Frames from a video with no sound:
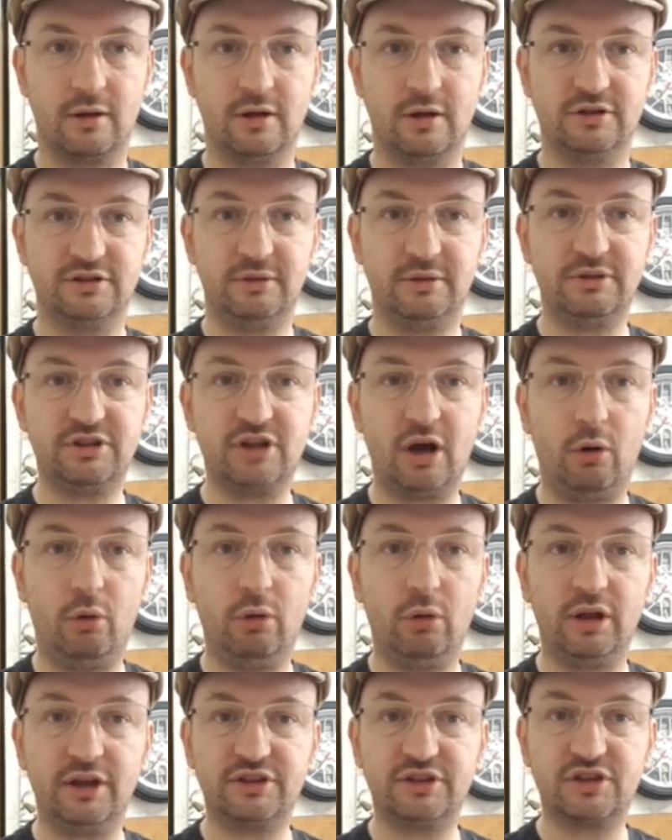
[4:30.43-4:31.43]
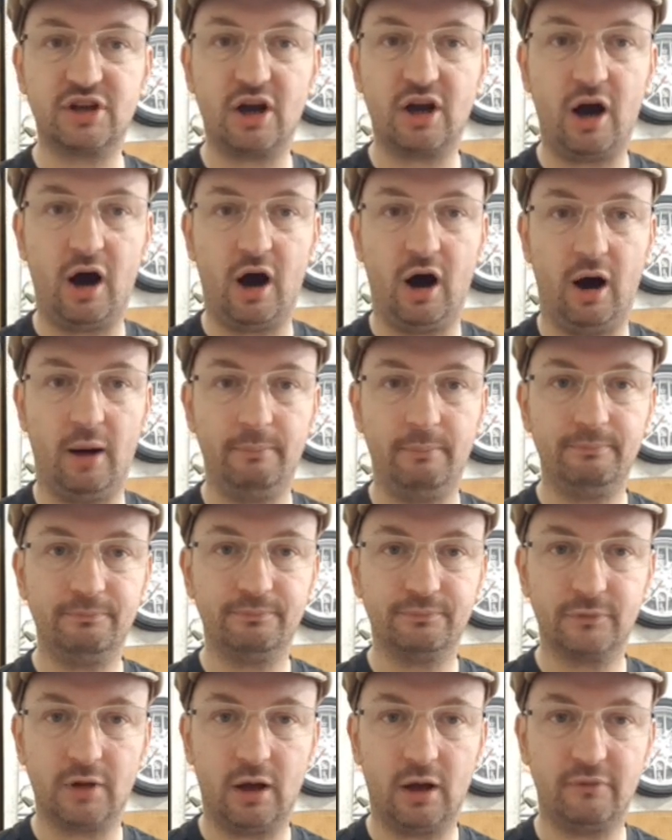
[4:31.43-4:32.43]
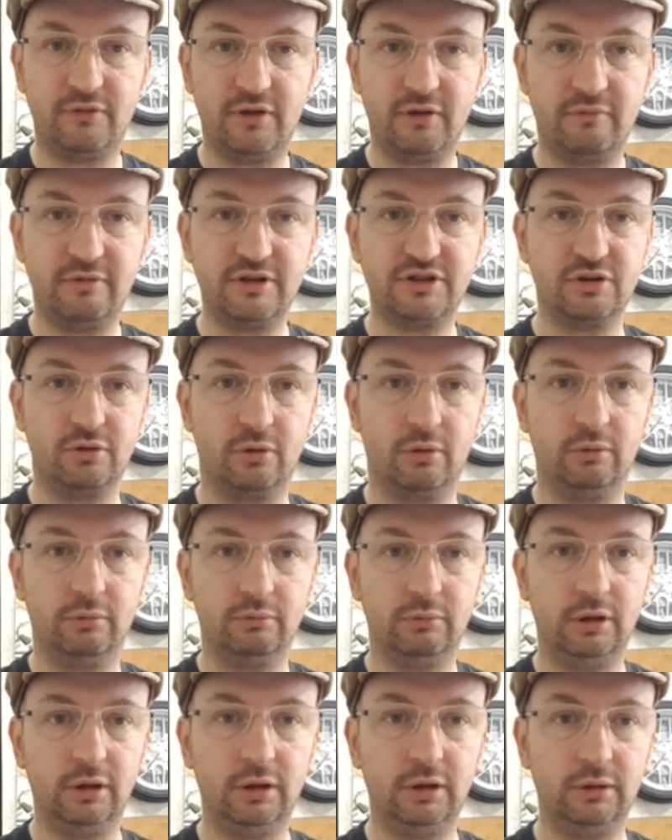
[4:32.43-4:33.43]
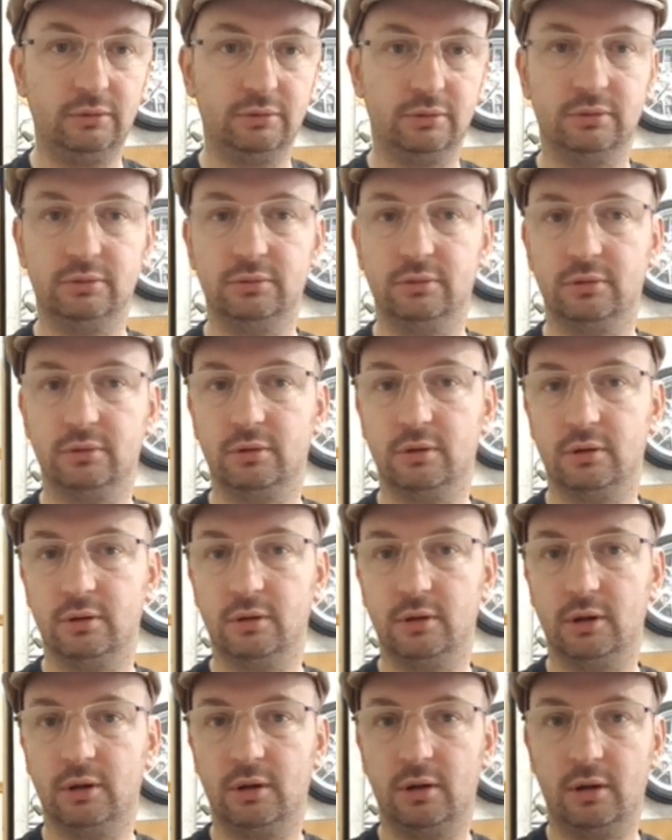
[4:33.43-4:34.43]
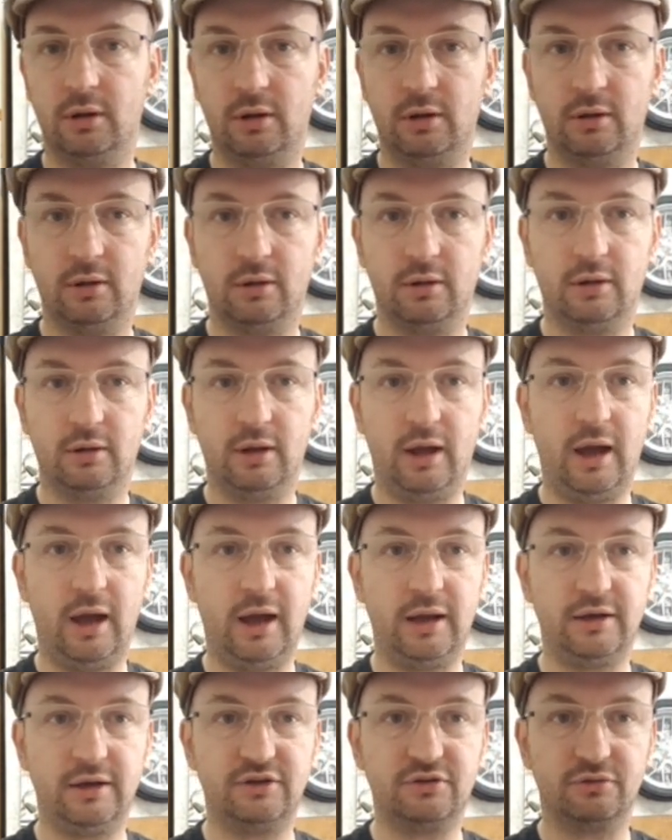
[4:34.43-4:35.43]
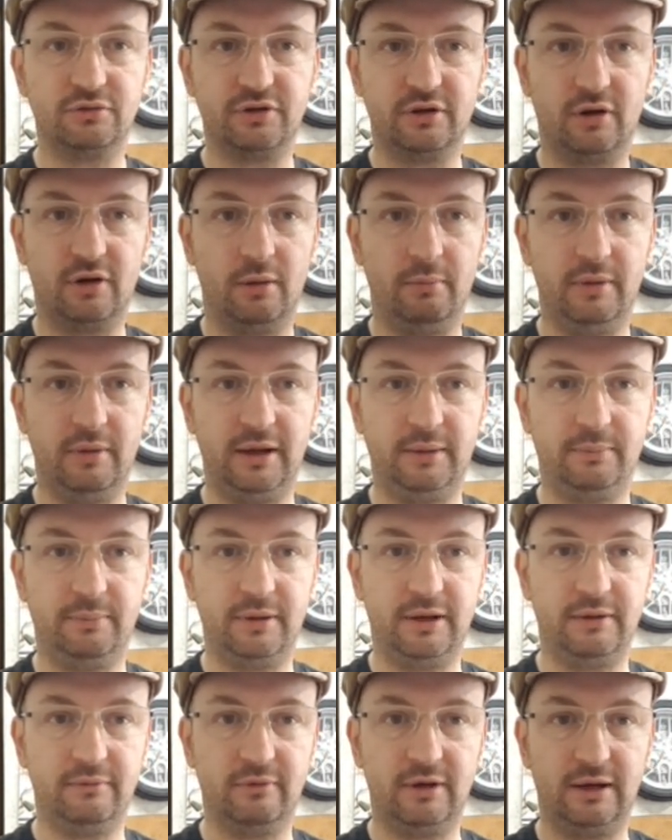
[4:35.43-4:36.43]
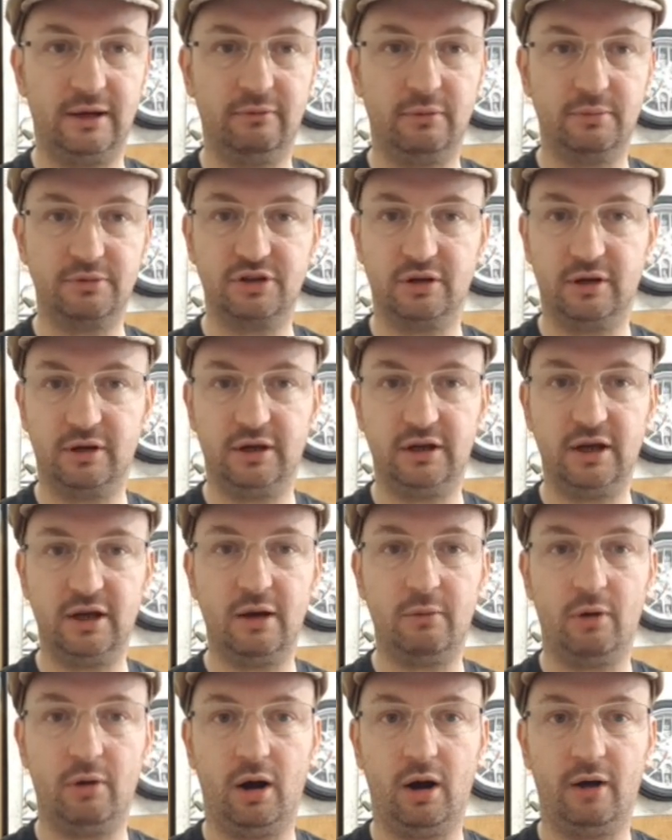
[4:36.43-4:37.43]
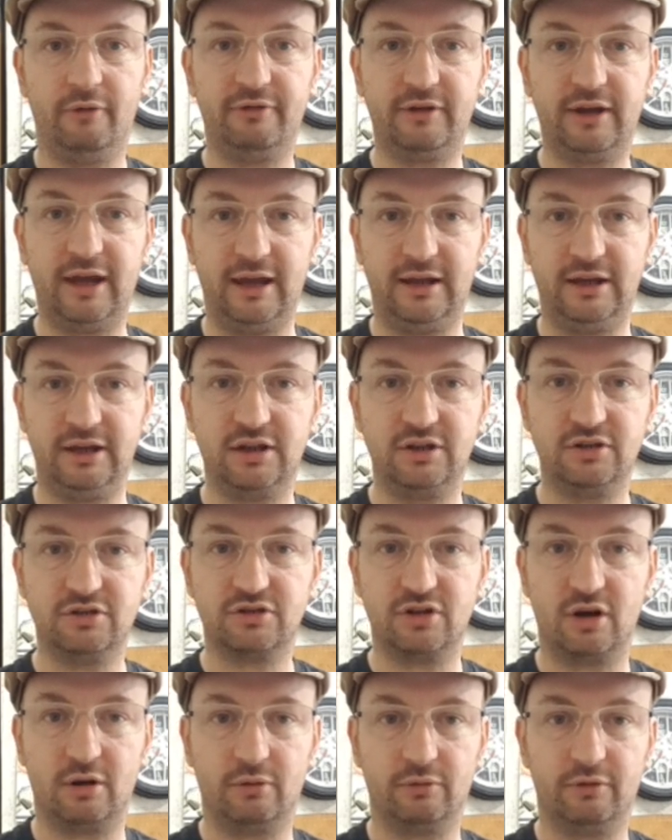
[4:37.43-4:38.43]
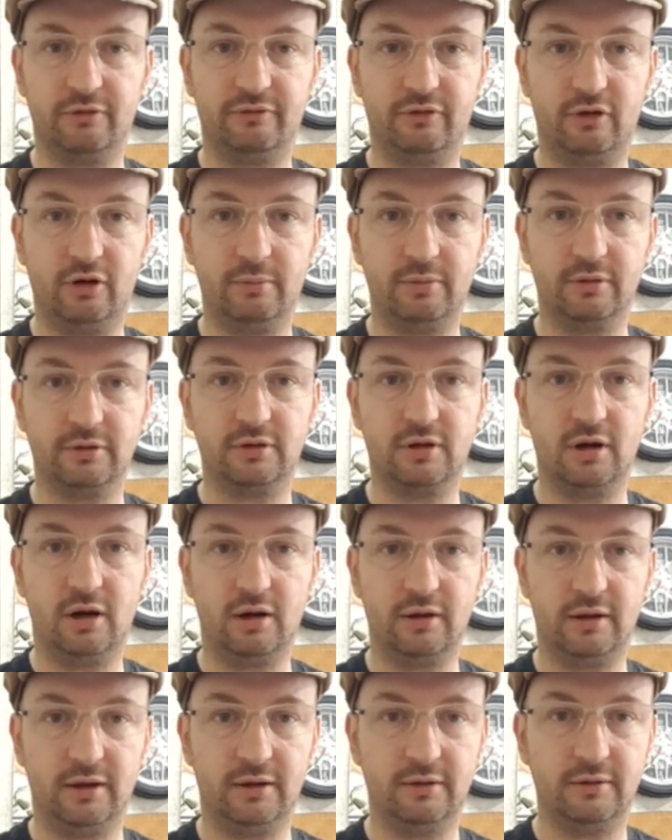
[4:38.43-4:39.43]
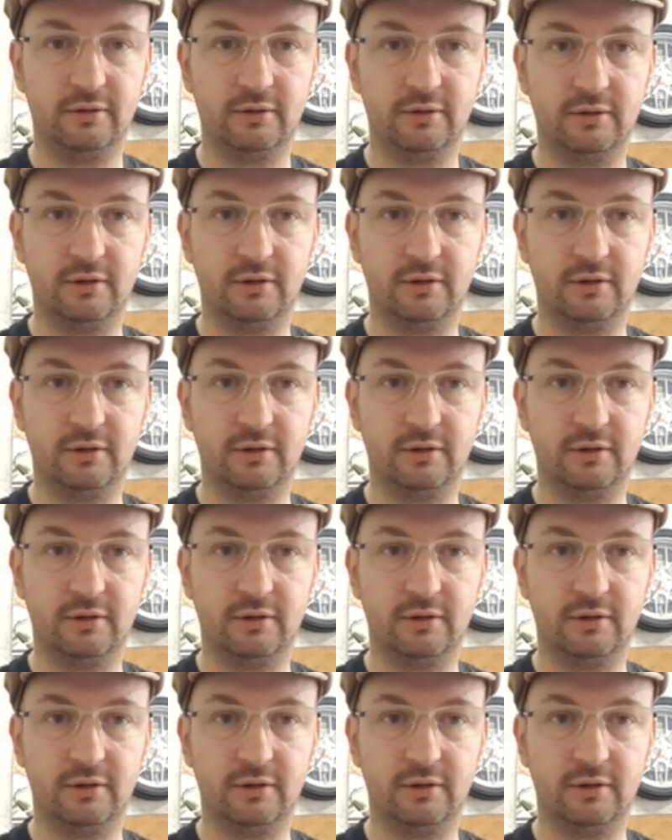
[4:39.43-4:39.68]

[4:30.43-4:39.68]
So it's got all the charm of the original. Woo! And it's also got me being really rubbish on it. You know what, I forget you can just hold the fire button, can't you?